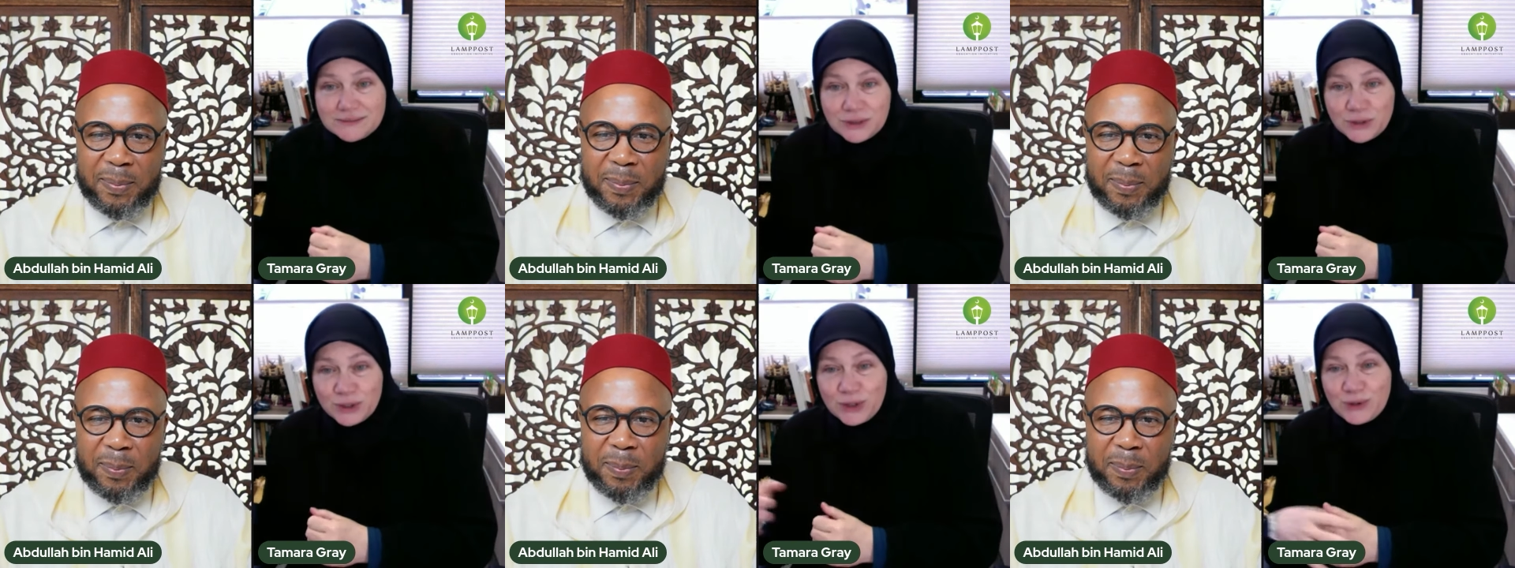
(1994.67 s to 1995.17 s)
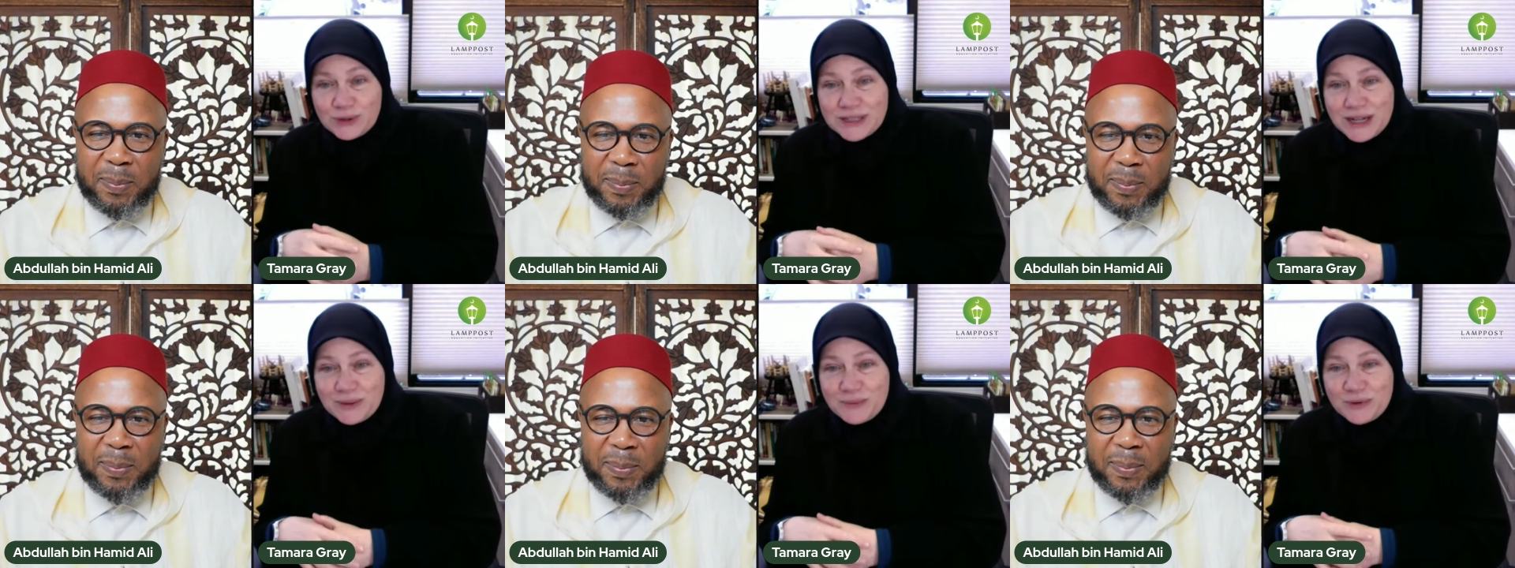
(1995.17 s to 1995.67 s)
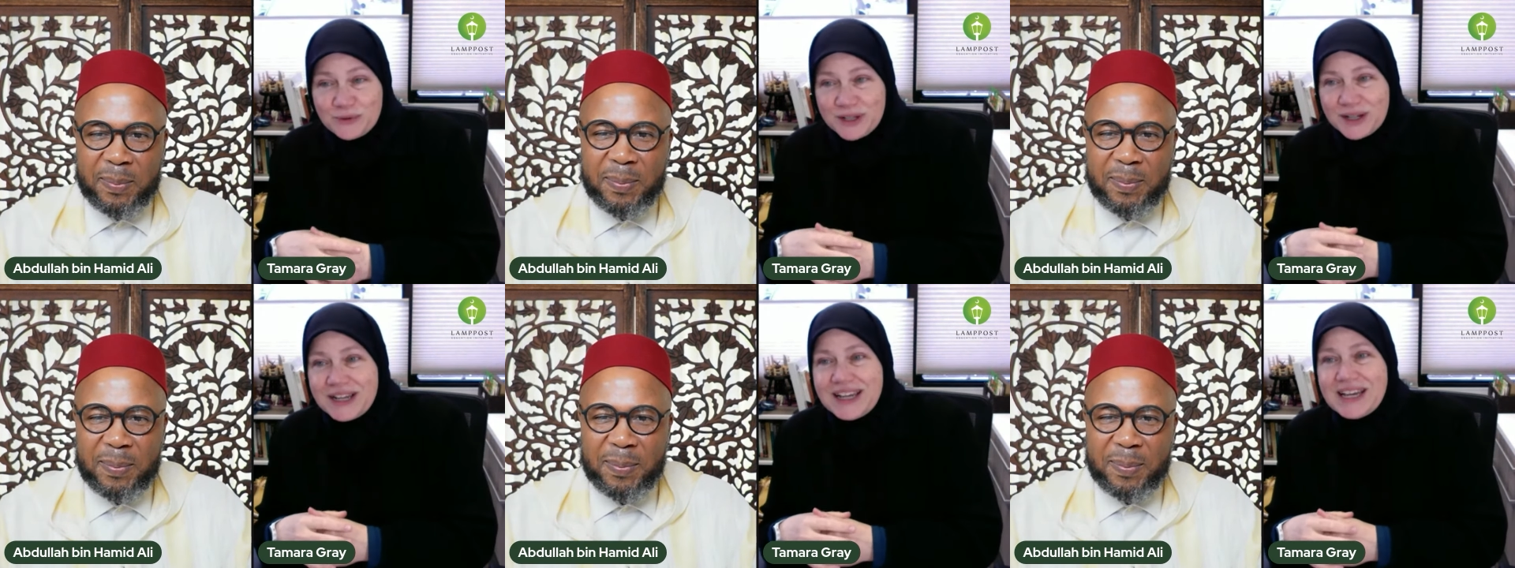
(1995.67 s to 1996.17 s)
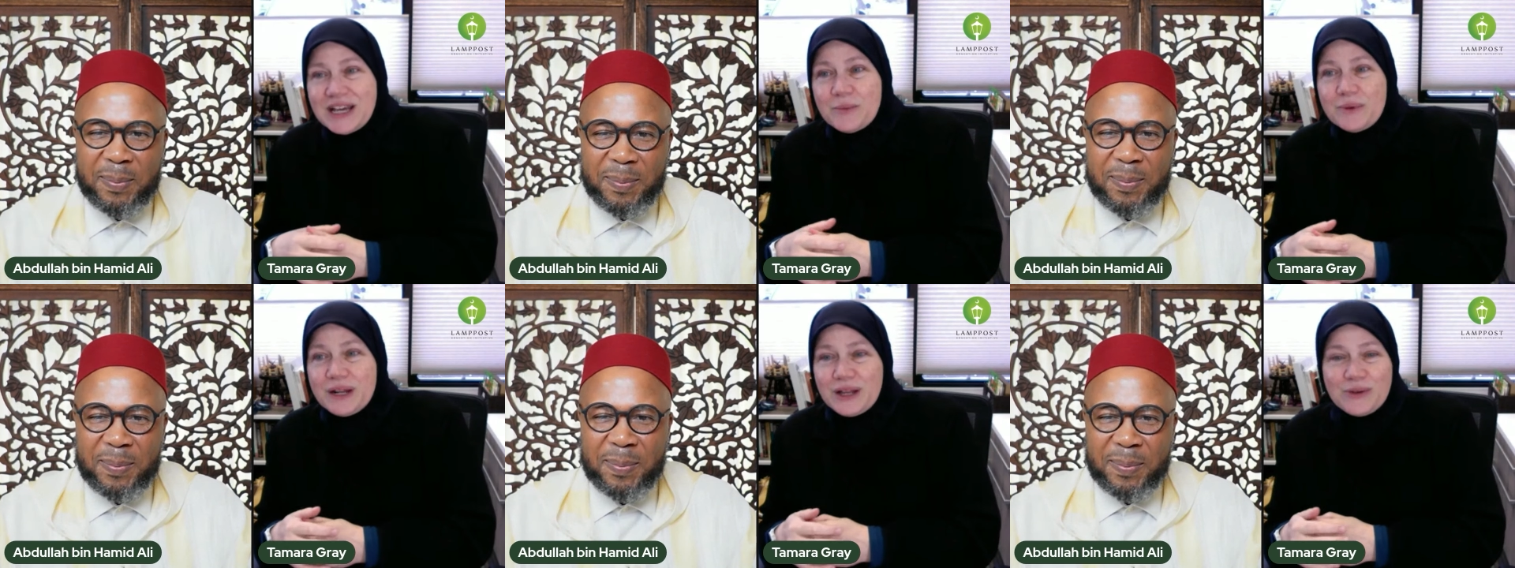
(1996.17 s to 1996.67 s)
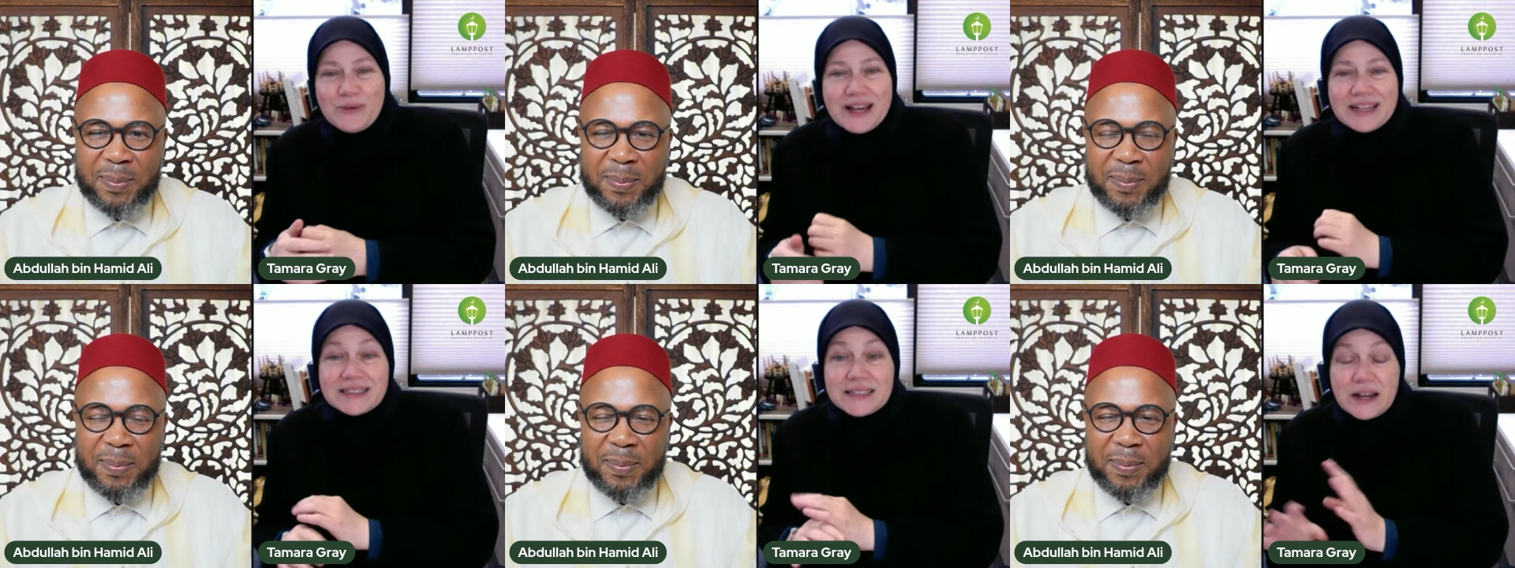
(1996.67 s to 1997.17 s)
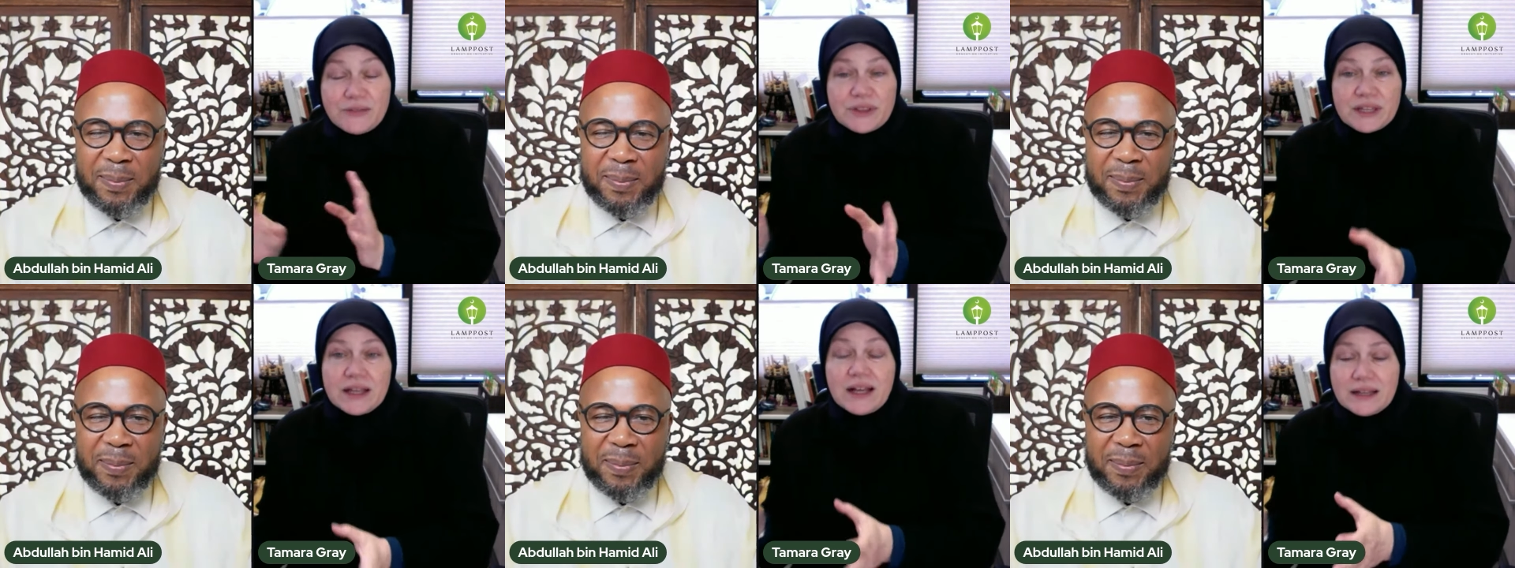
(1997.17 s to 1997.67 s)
Speaker 1: you can go sign up over there. But mm-hmm. otherwise, everything